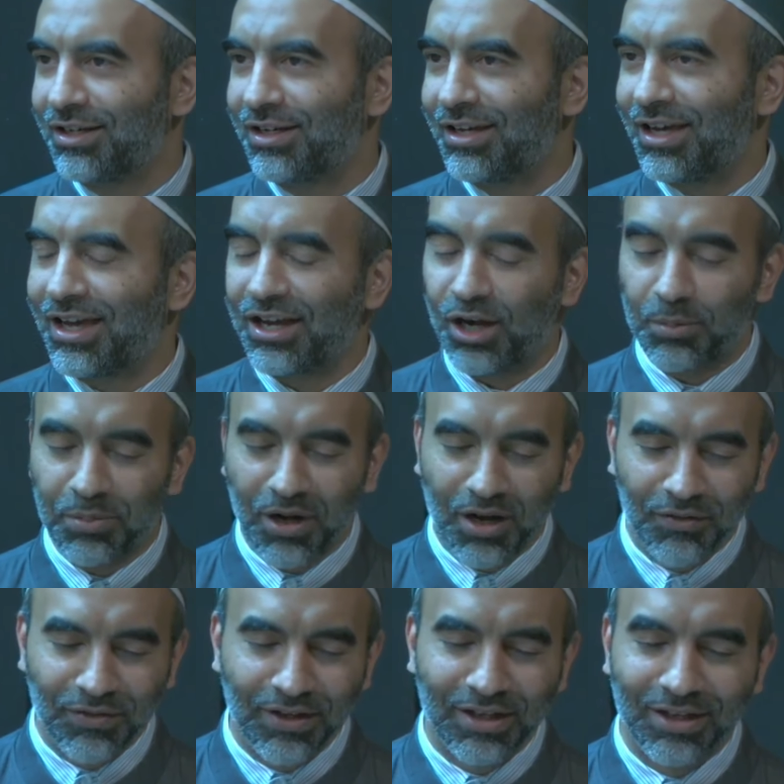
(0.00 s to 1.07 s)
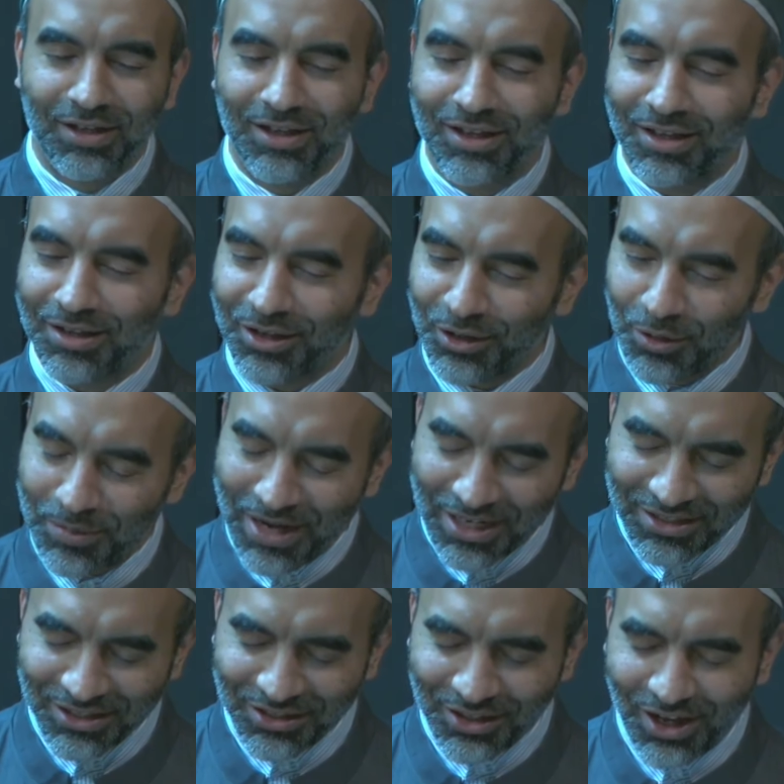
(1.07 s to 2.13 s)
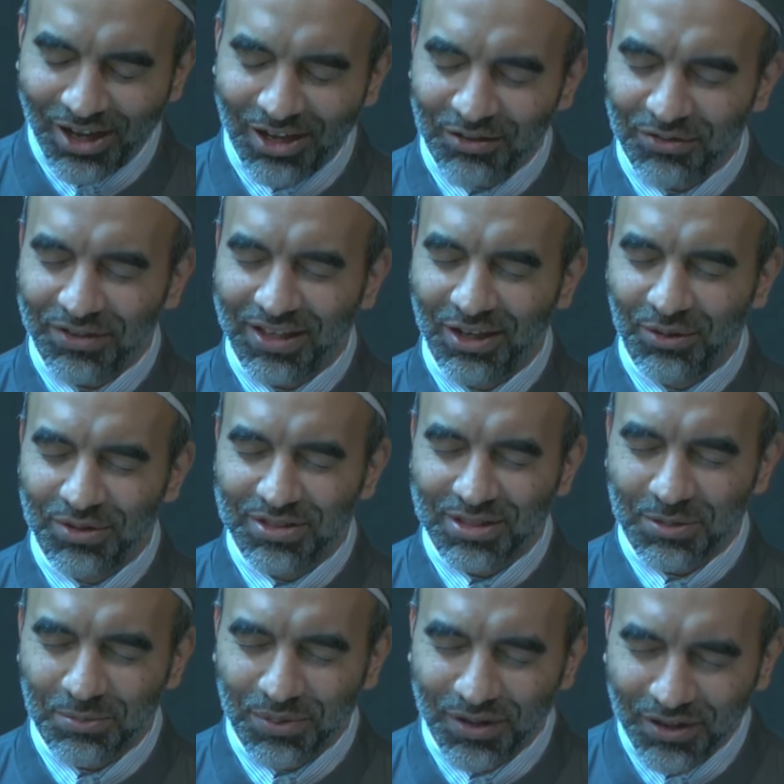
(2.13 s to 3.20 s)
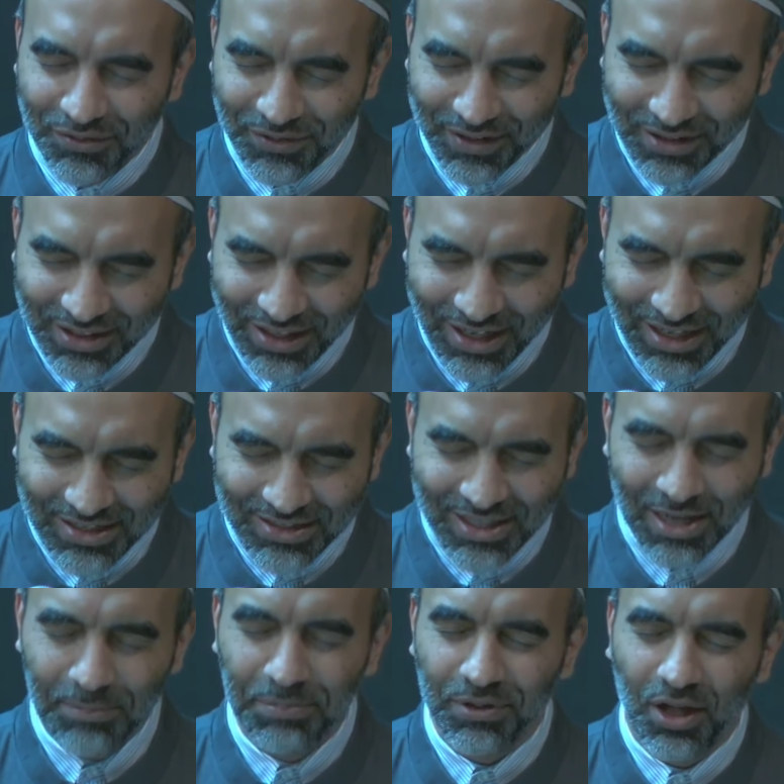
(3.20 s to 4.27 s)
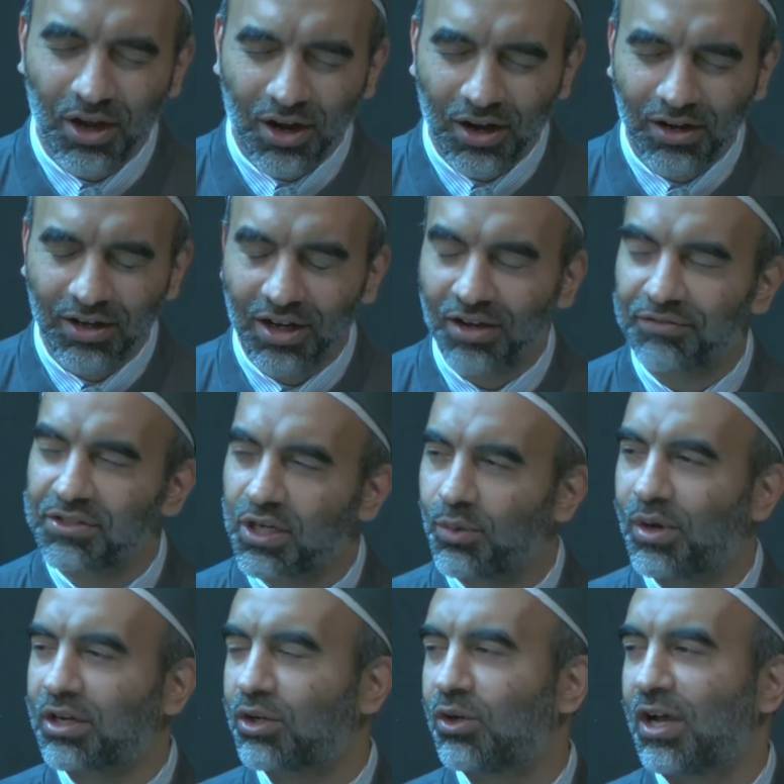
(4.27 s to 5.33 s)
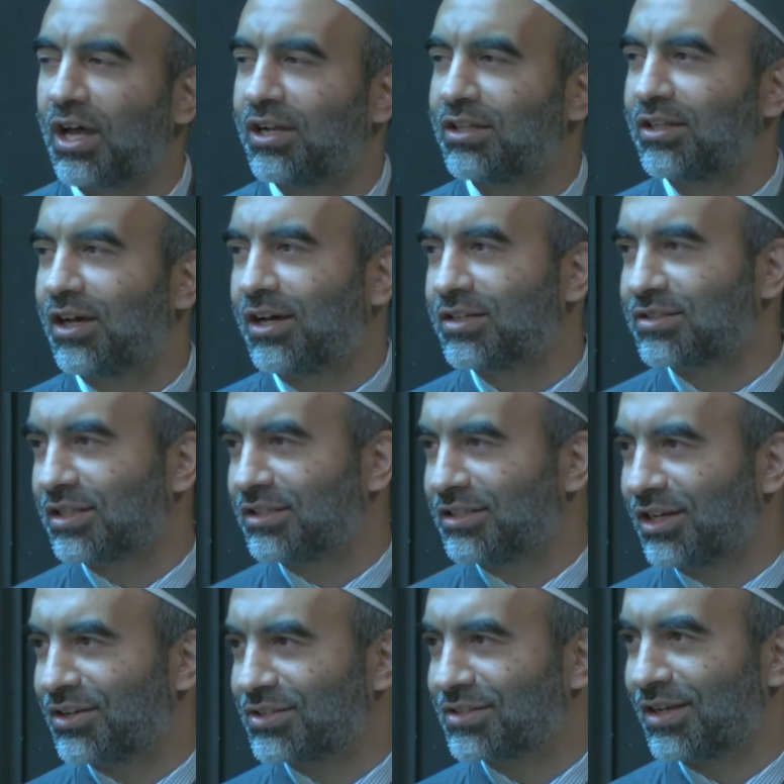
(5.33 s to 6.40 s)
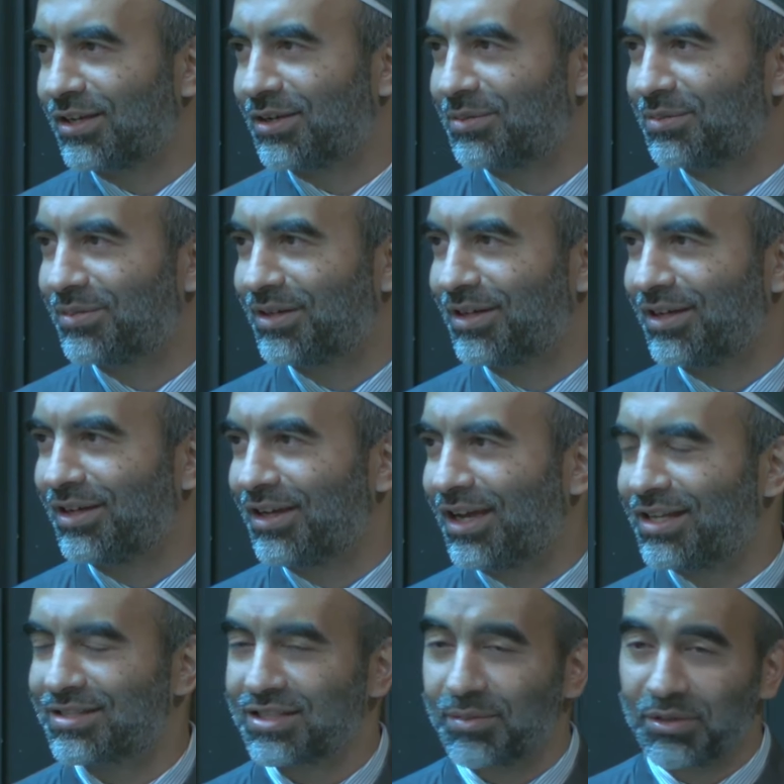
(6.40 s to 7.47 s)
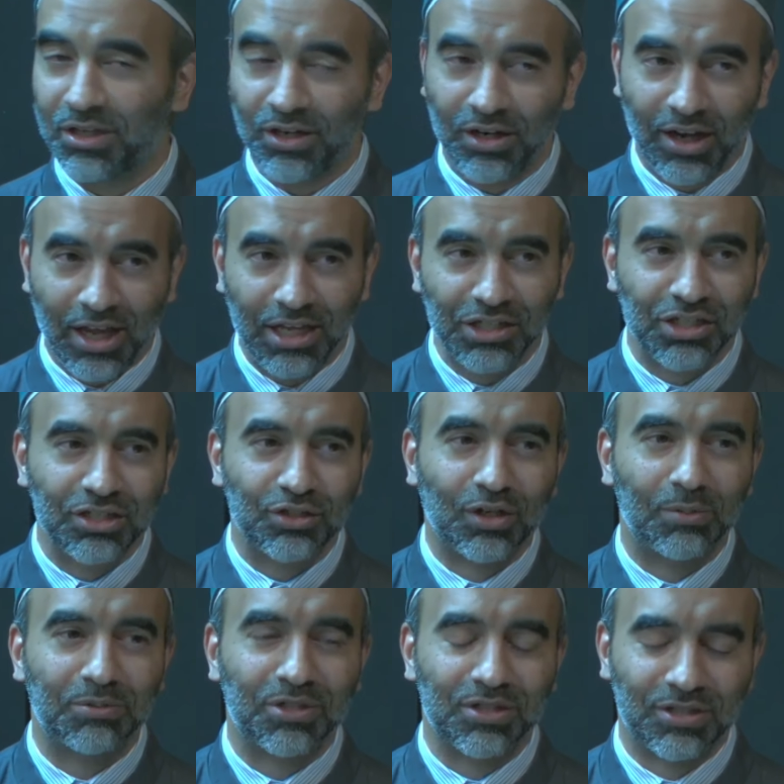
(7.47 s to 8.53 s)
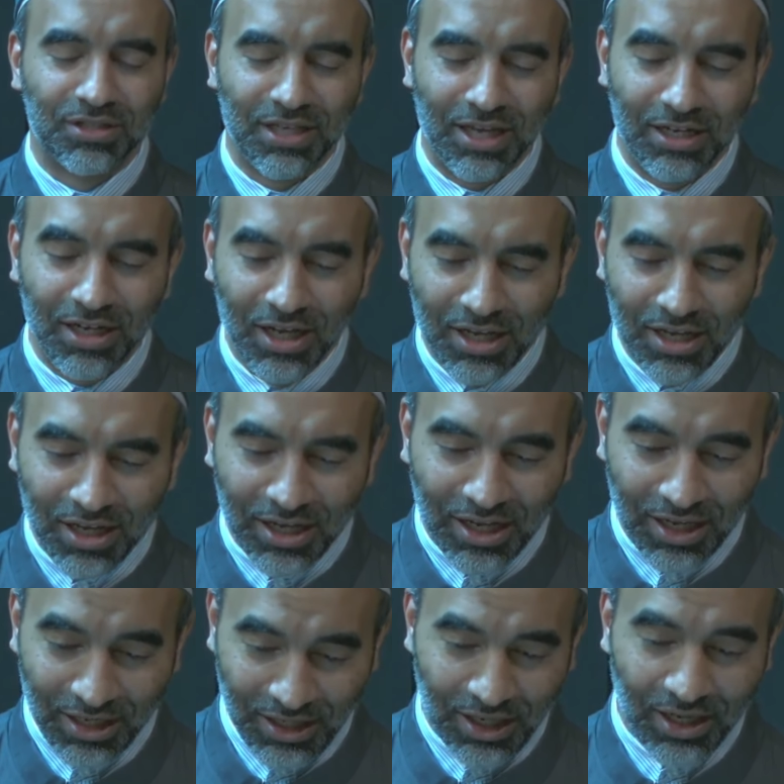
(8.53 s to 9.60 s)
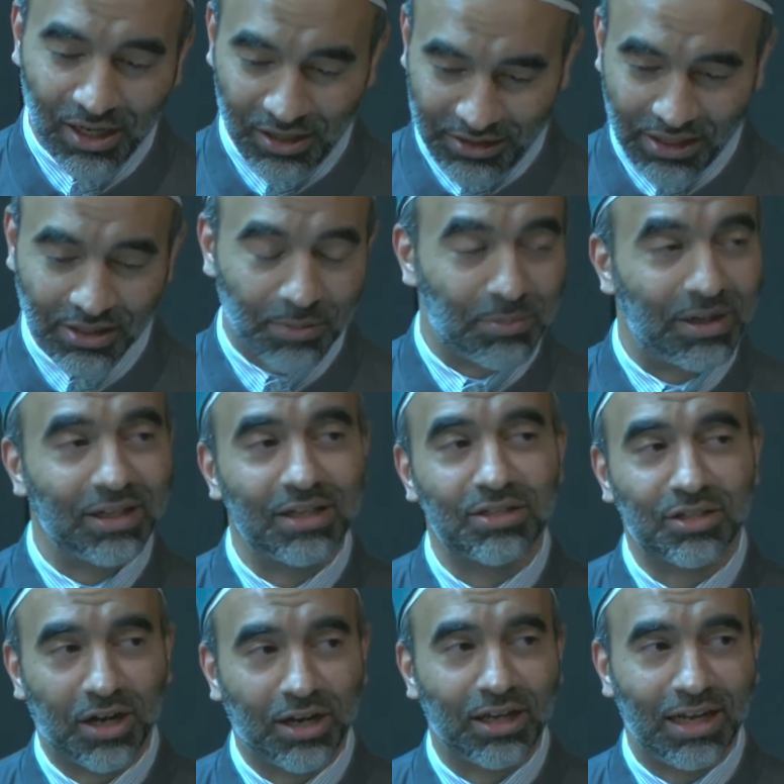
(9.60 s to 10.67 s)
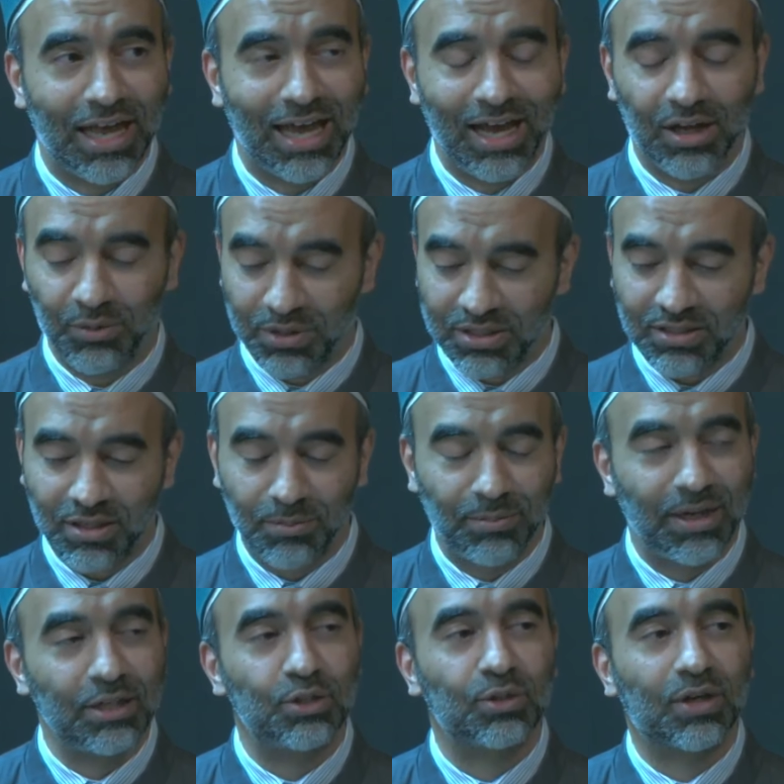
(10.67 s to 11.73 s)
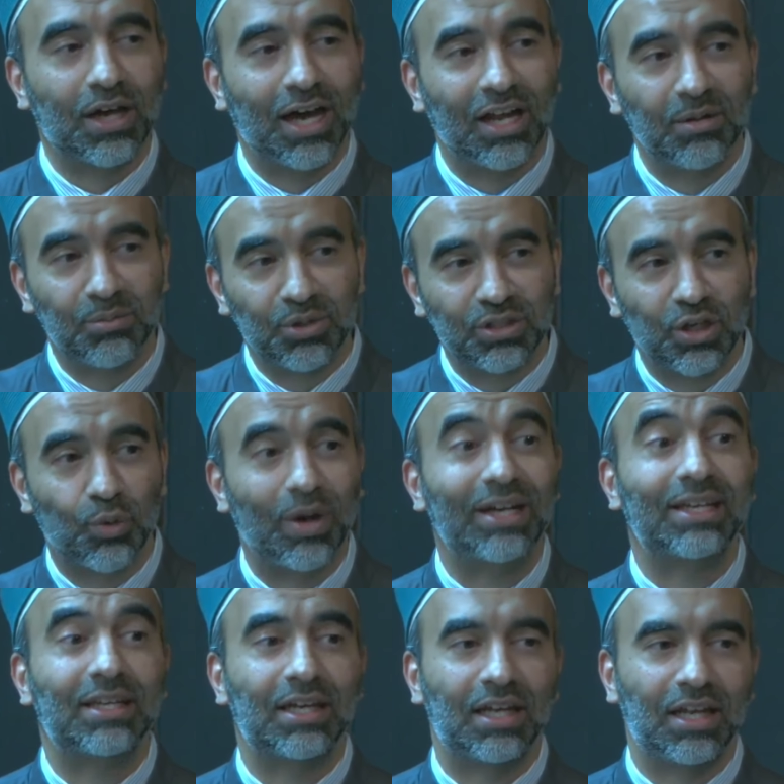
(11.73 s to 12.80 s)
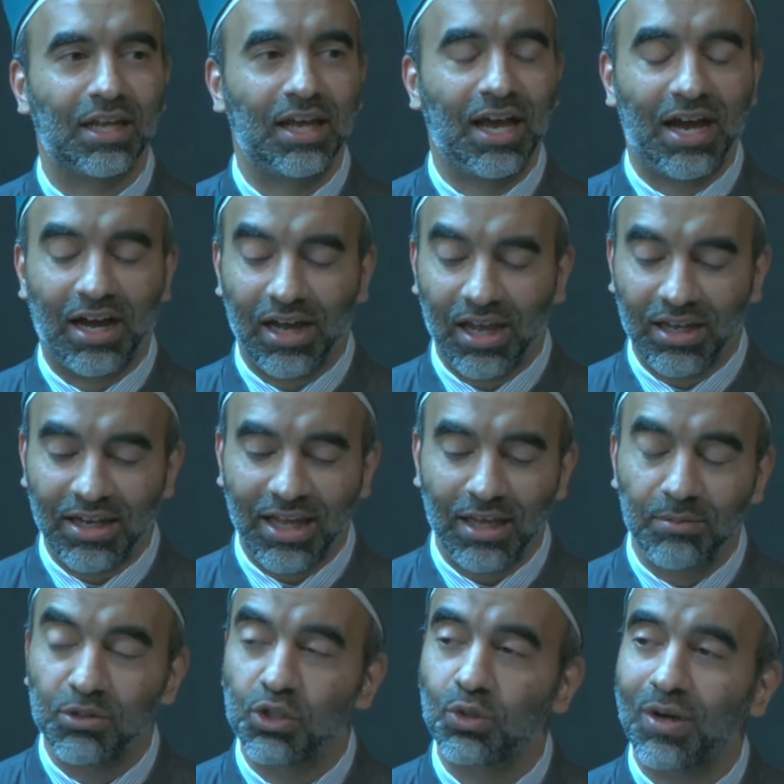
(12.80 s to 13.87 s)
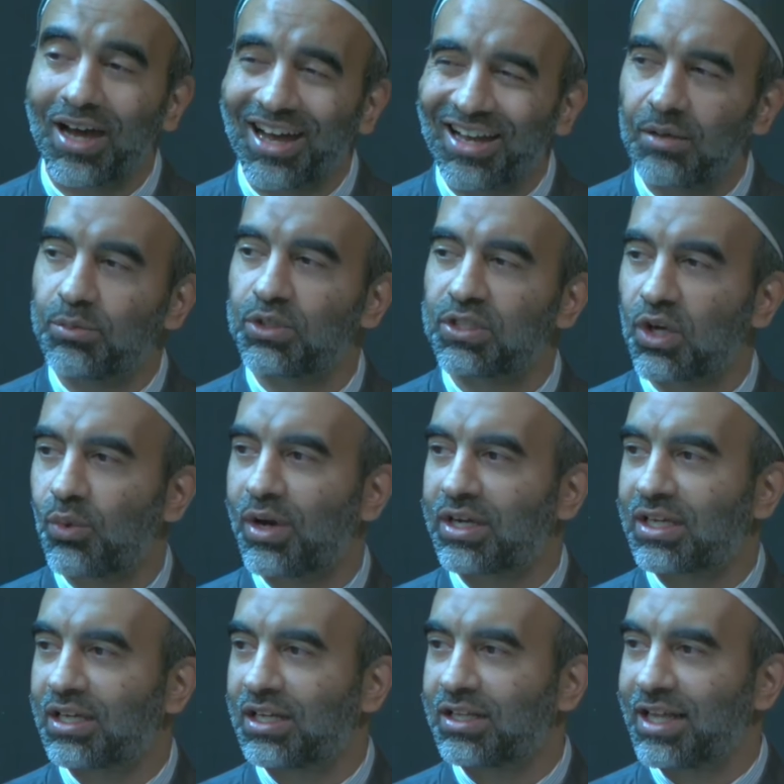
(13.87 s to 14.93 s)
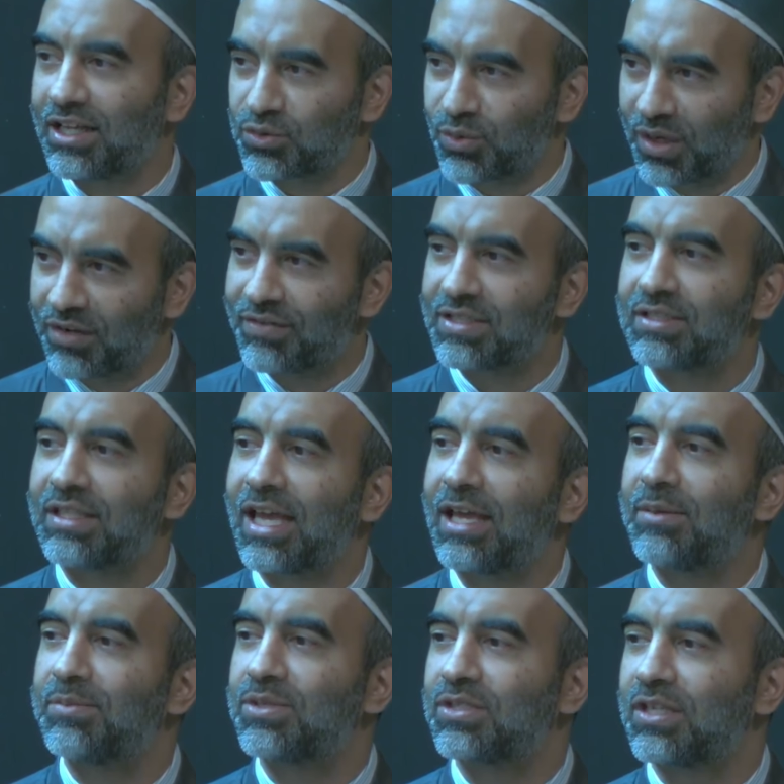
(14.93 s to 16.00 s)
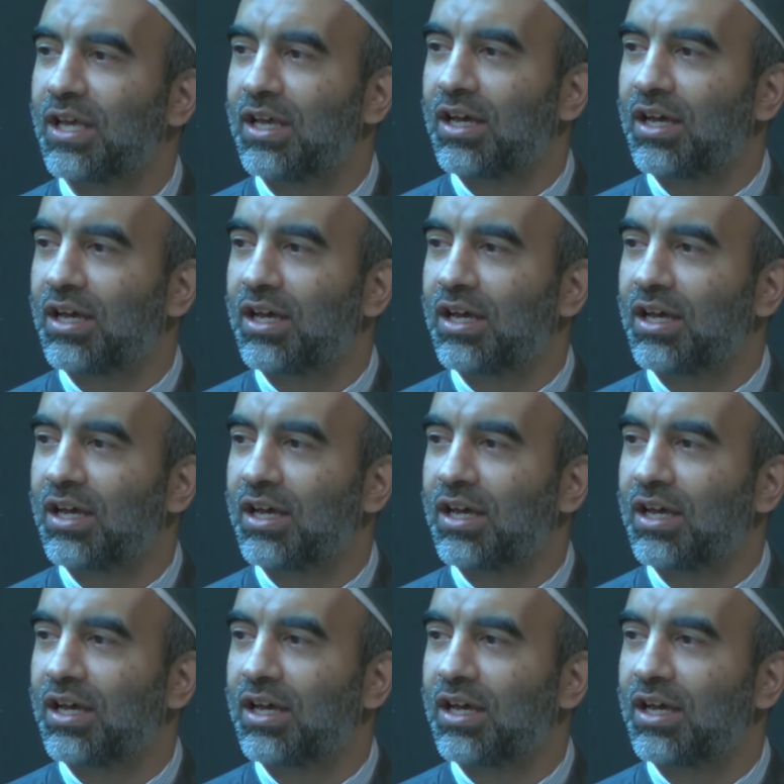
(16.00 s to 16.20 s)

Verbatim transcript: And our Prophet, go back to Ta'if, he was the perfect exemplar of tawakkul ala Allah sallallahu And some of the ancient scriptures said it, uh, that the Bani Israel had was Sammaytuka al-Mutawakkil. I named you al-Mutawakkil. That's one of his names.